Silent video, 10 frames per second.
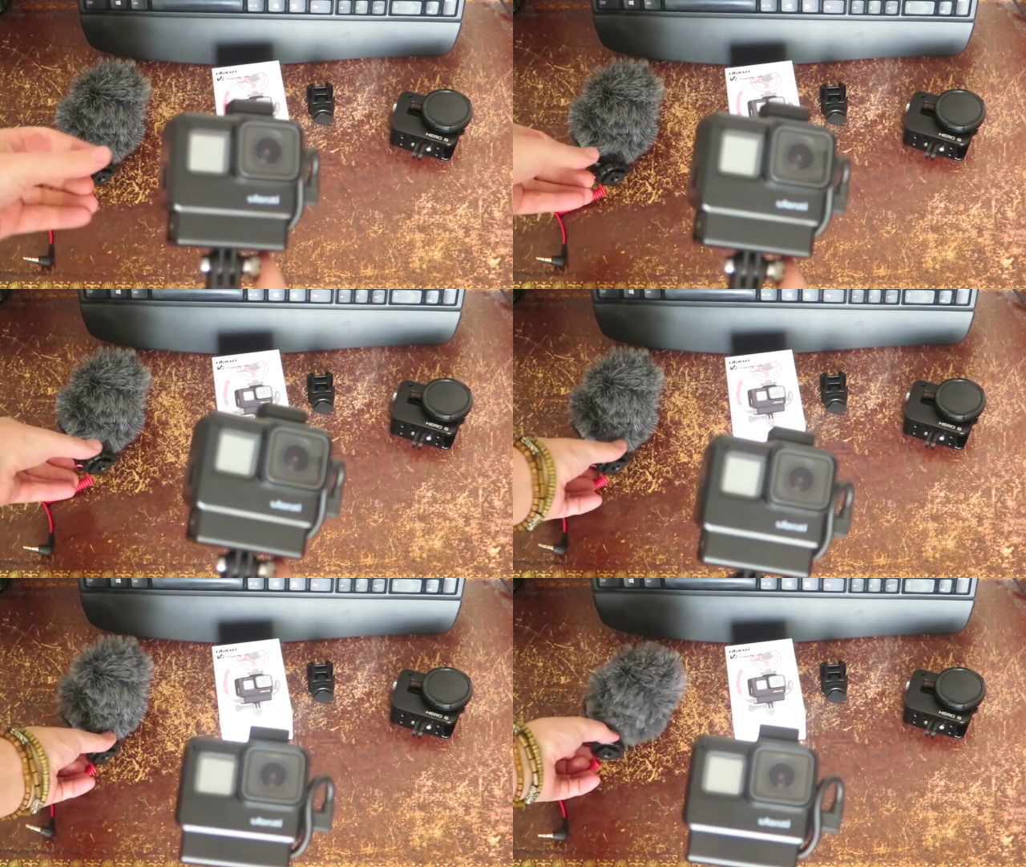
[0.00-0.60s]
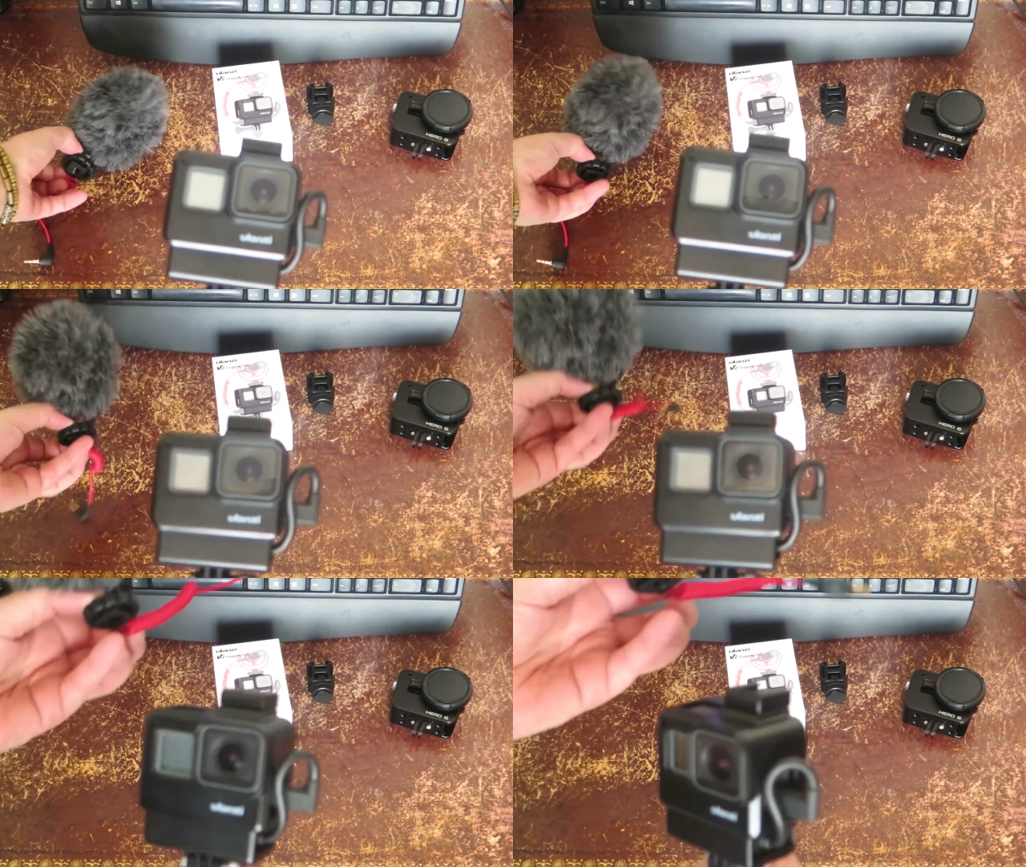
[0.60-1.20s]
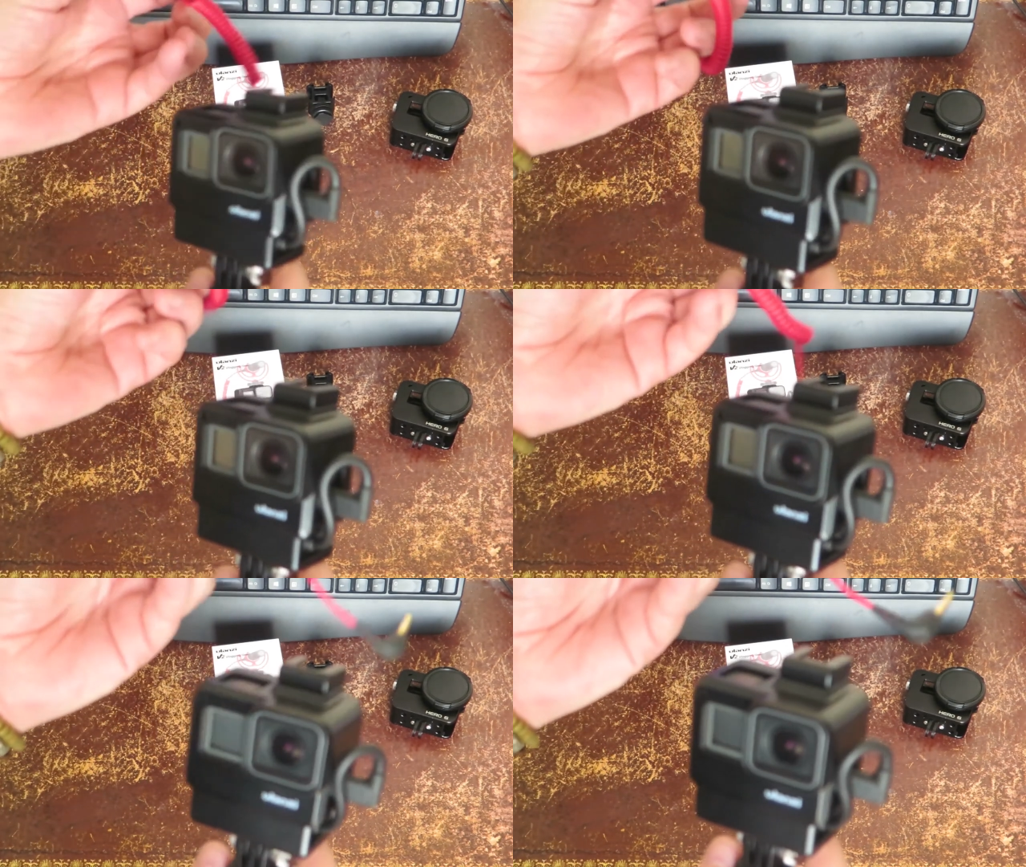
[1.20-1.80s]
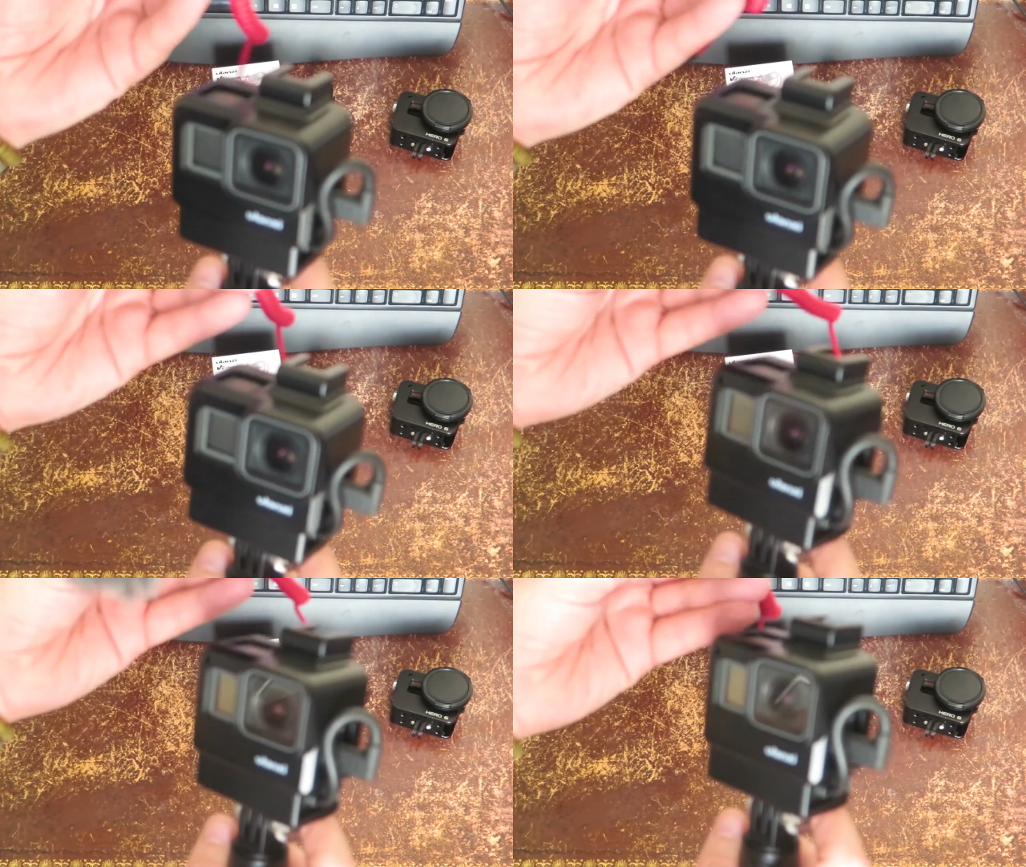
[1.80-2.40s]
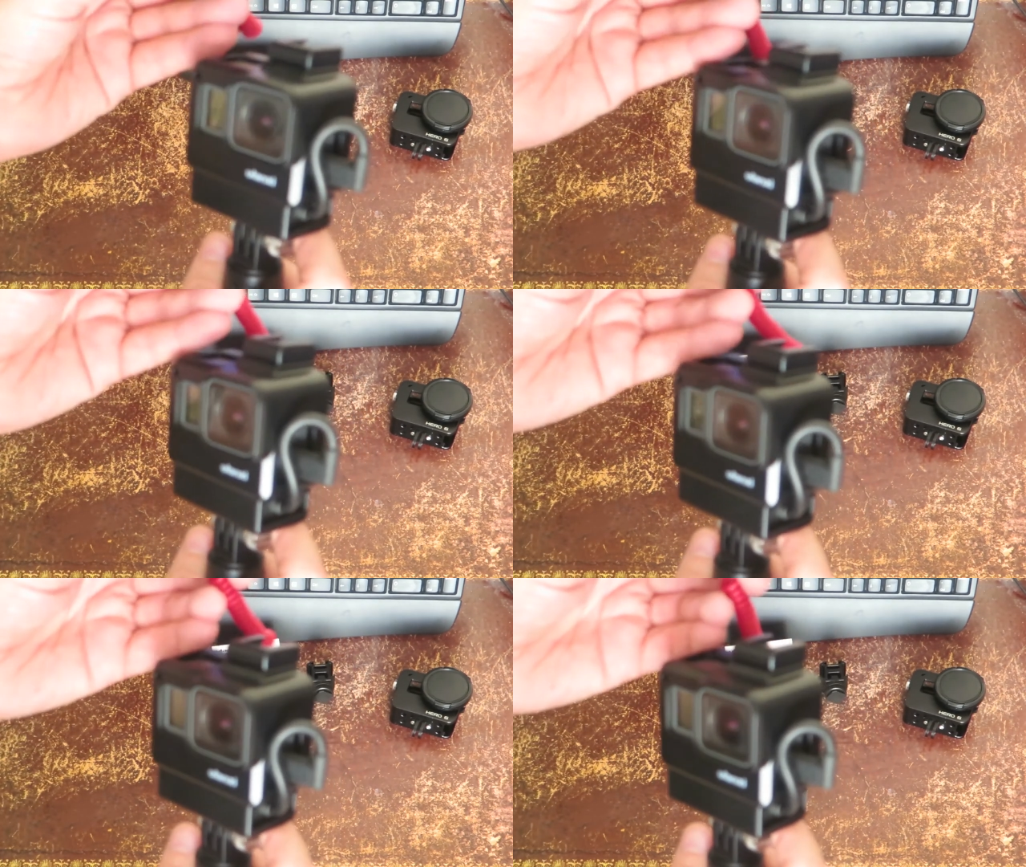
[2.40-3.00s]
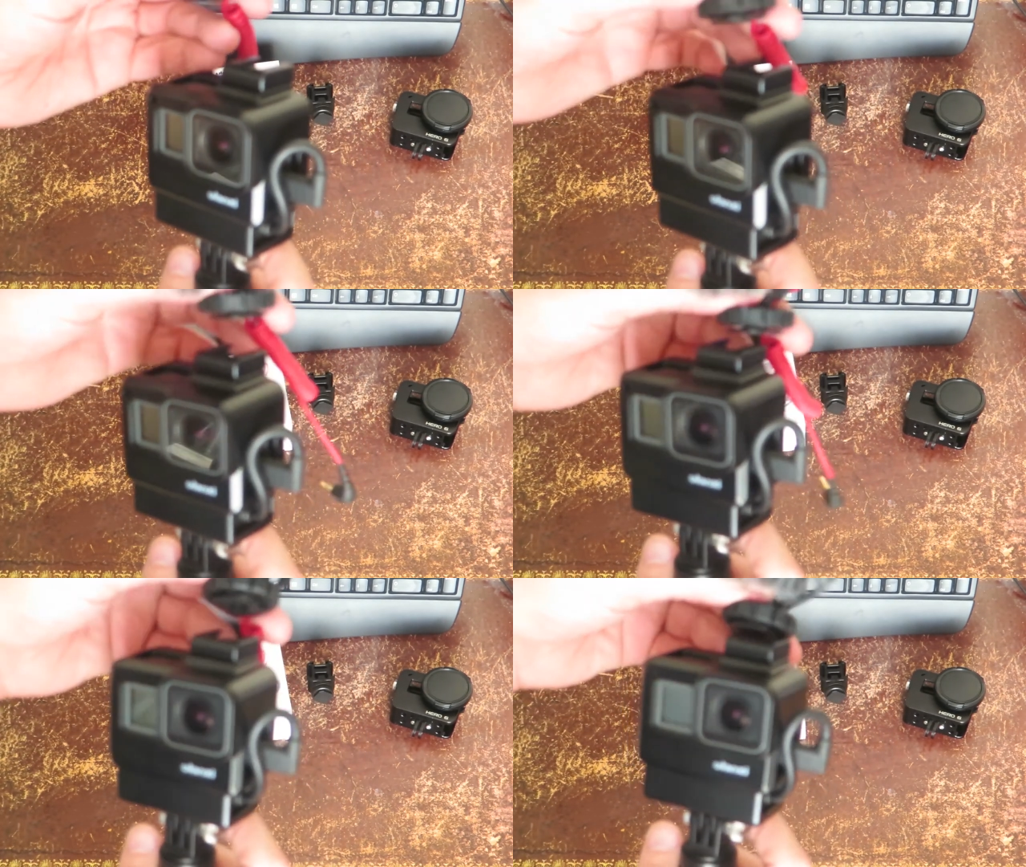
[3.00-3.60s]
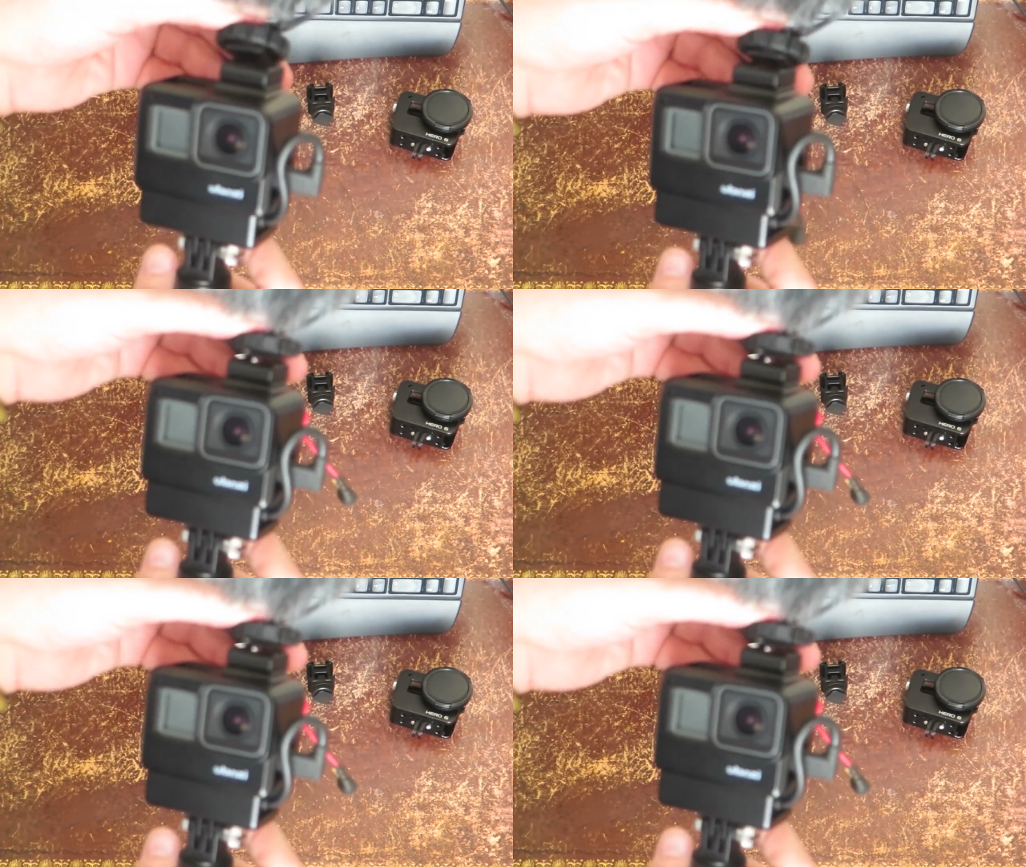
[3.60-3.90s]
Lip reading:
Nobody's mouth can be seen.